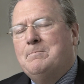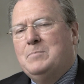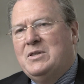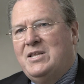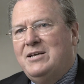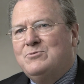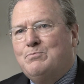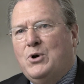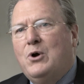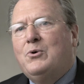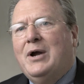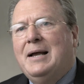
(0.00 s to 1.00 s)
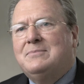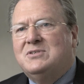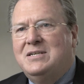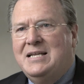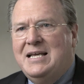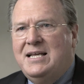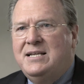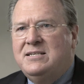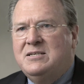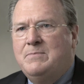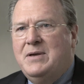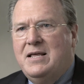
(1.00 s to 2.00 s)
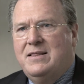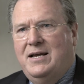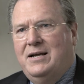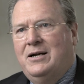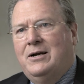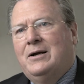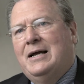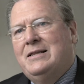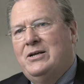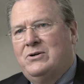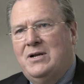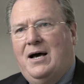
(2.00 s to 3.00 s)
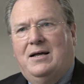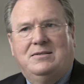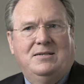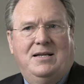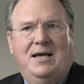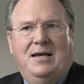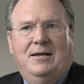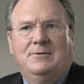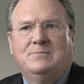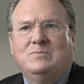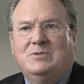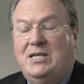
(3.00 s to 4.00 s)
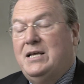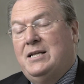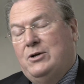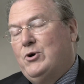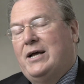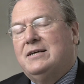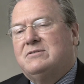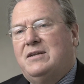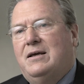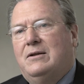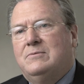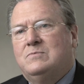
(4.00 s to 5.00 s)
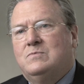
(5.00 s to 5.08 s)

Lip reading: But these programs need to be there, and they're not today, to any great extent.